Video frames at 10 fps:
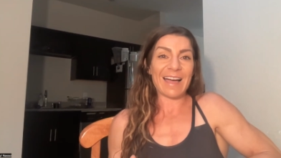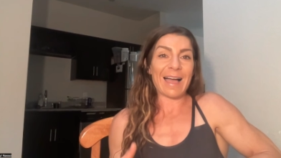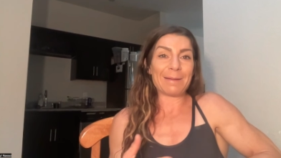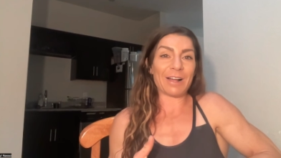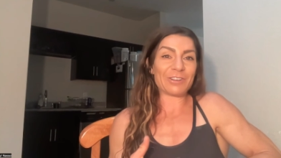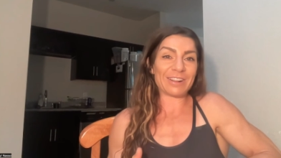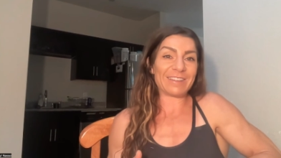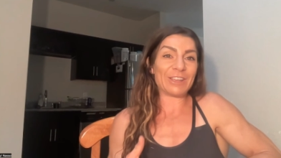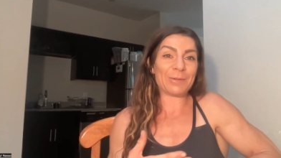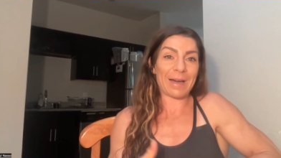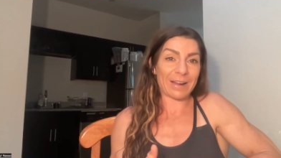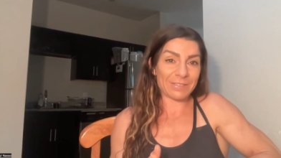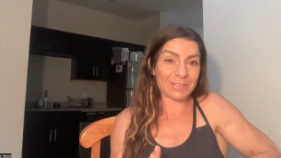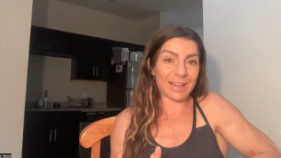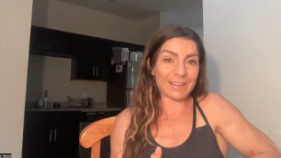I'm not trying to take you out
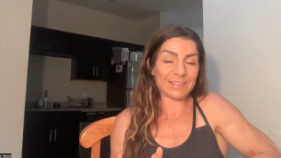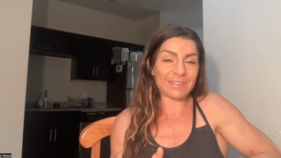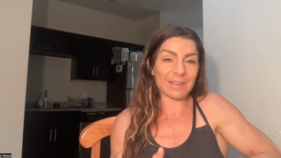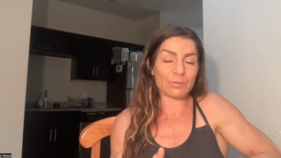of the classes.